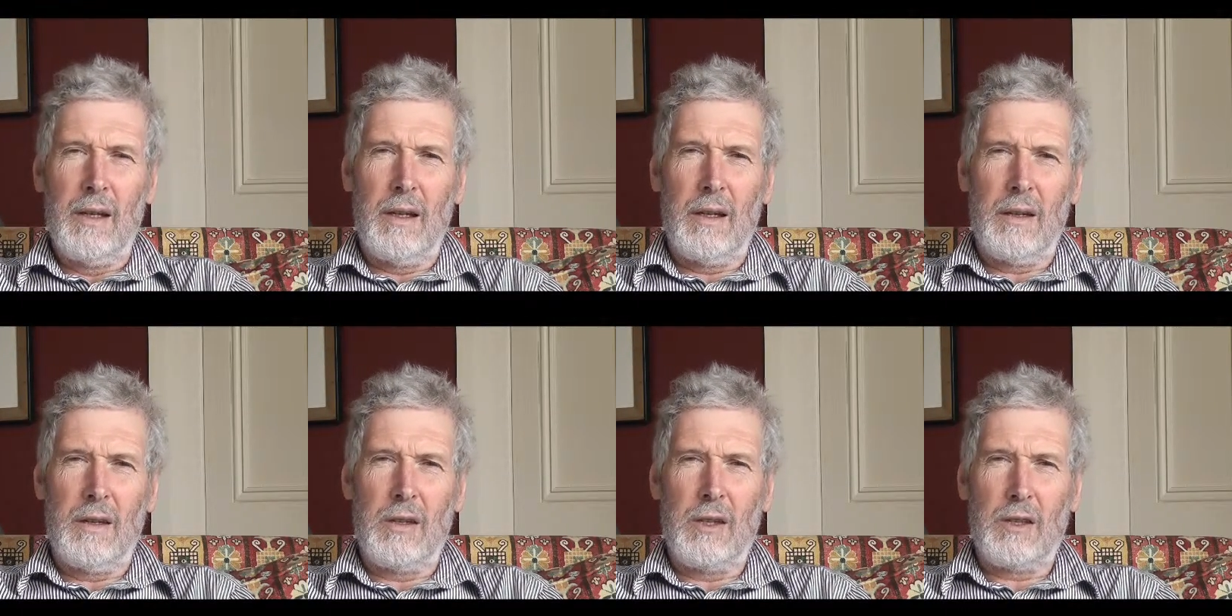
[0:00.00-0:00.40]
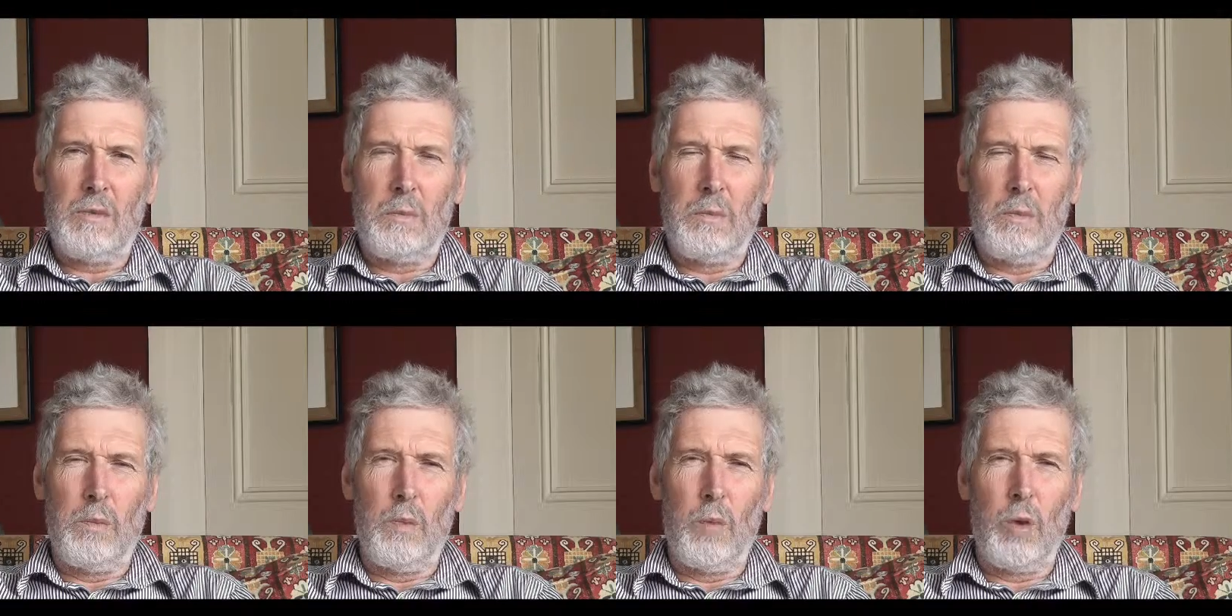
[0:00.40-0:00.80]
It
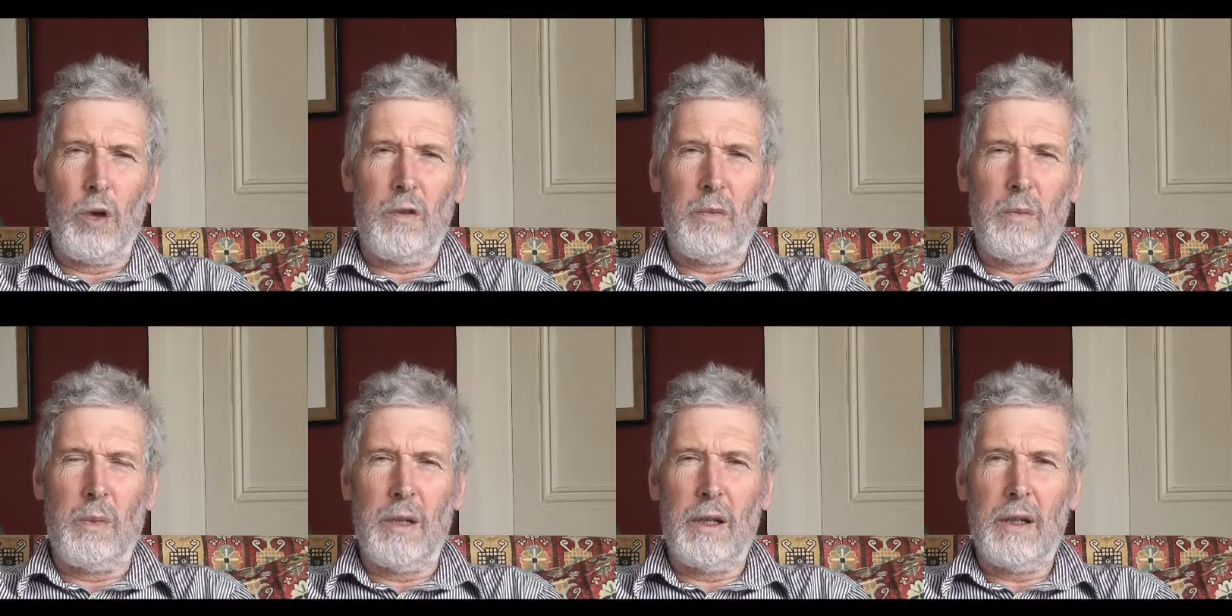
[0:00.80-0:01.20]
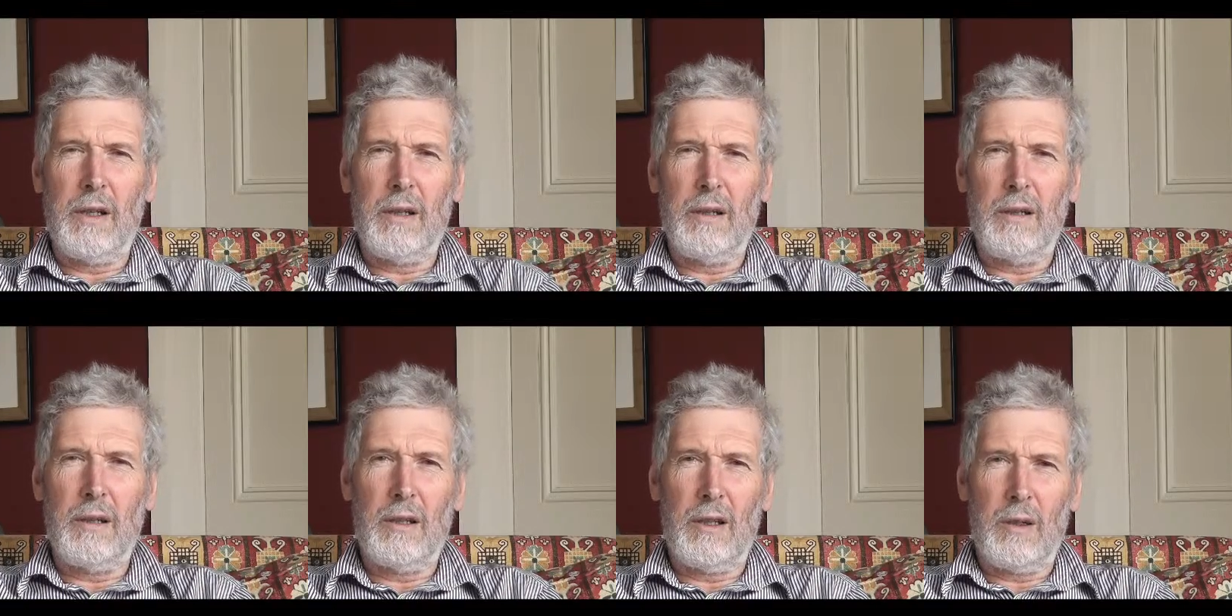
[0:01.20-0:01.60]

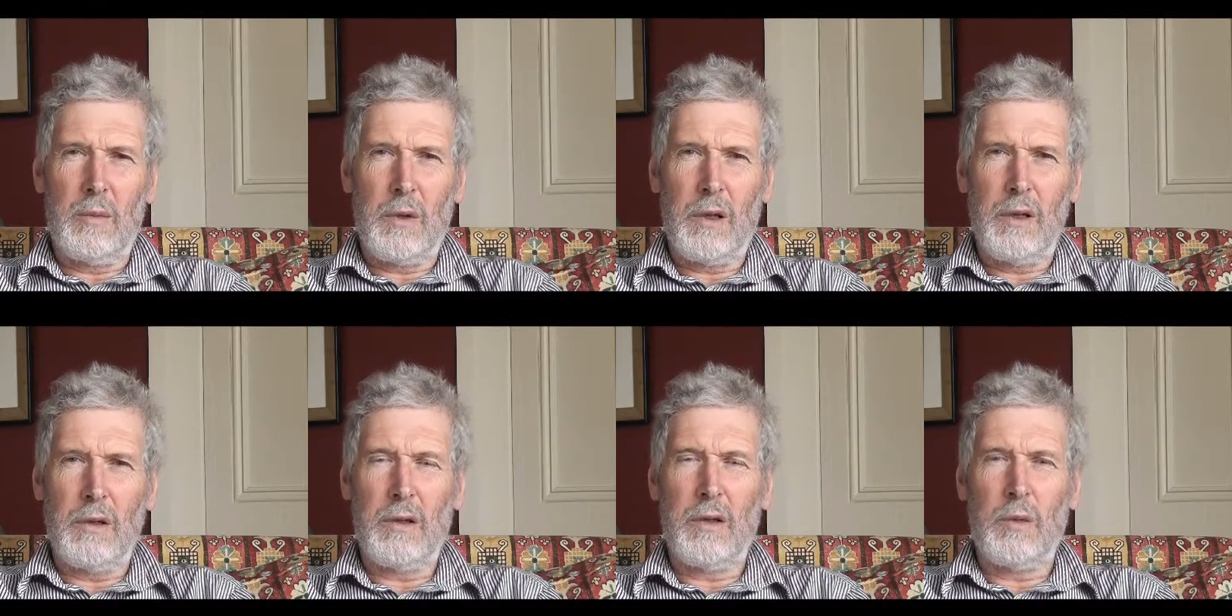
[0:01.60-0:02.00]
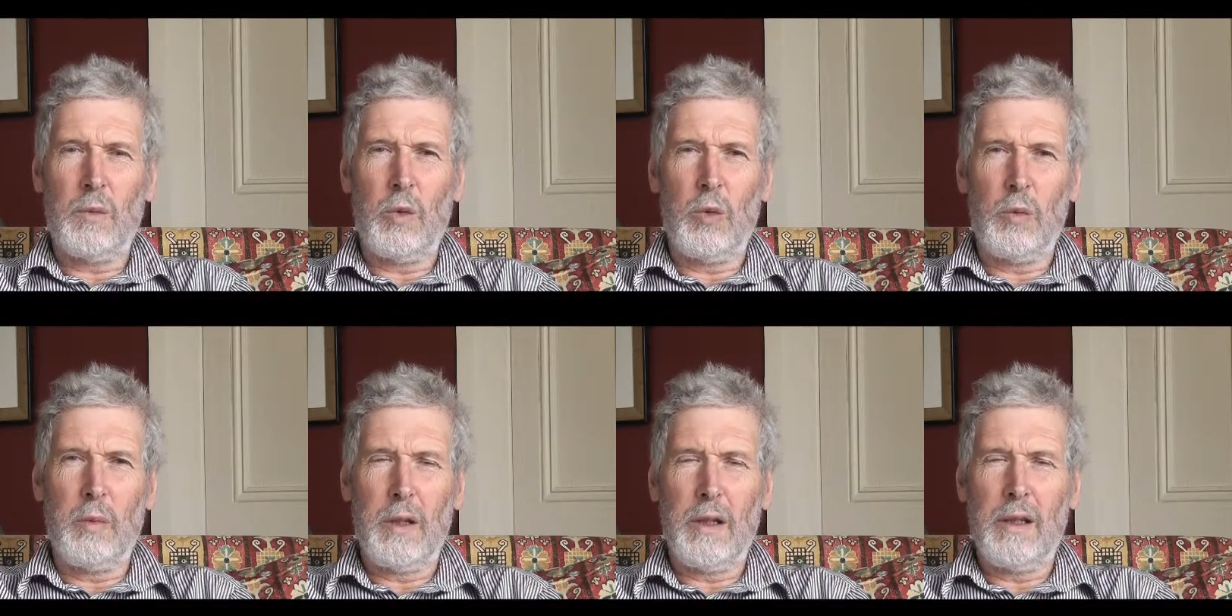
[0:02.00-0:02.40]

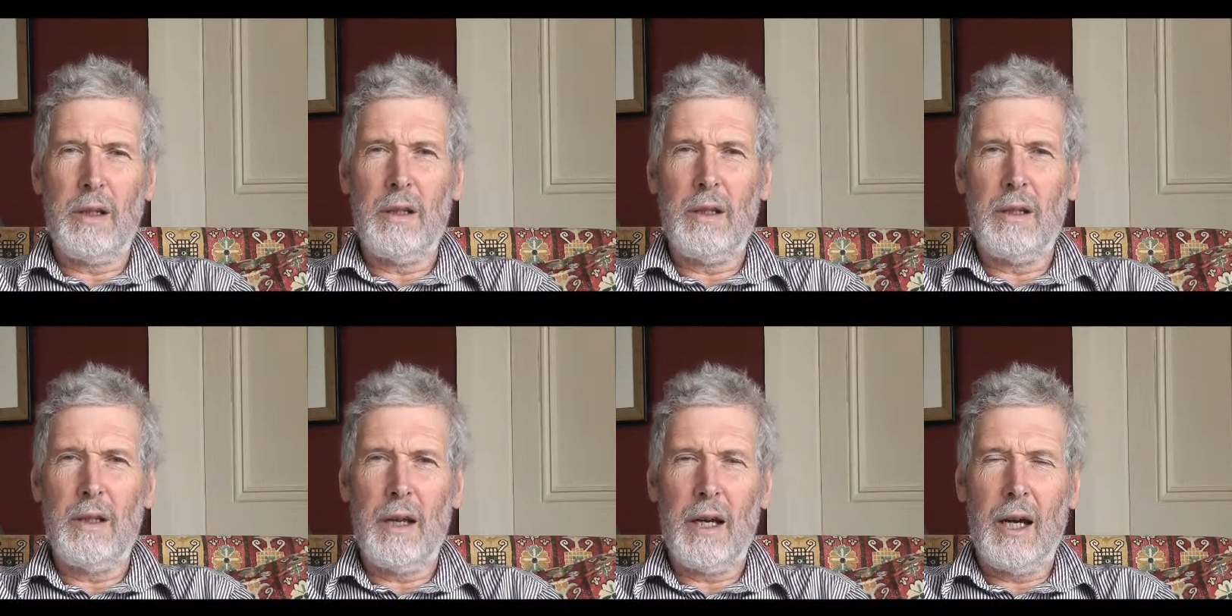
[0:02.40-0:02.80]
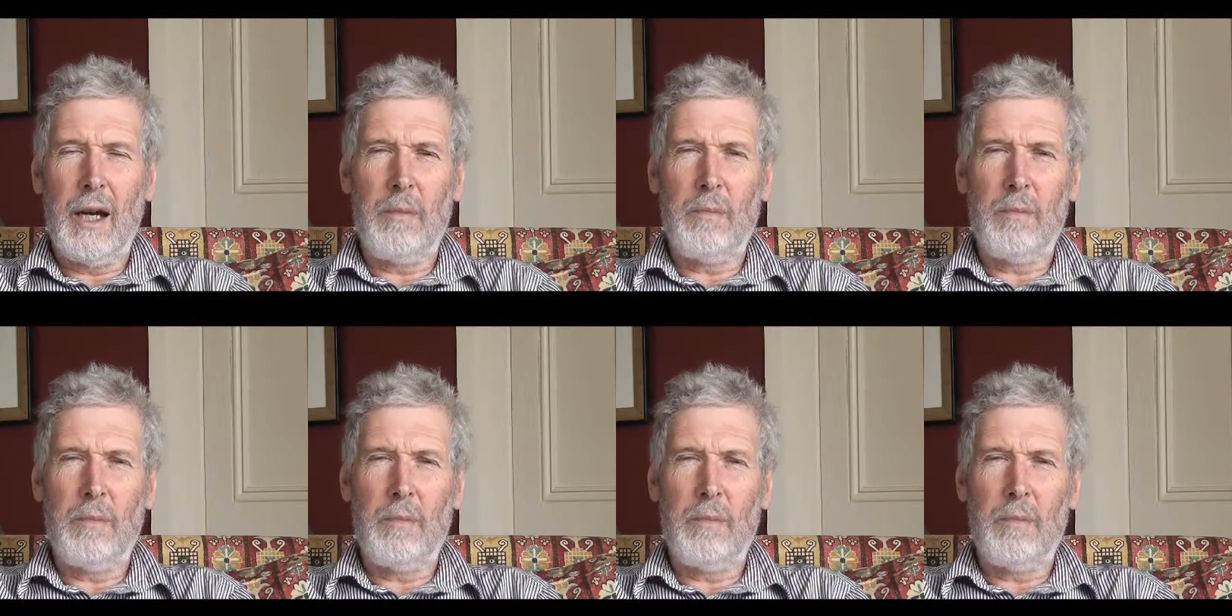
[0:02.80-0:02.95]
will be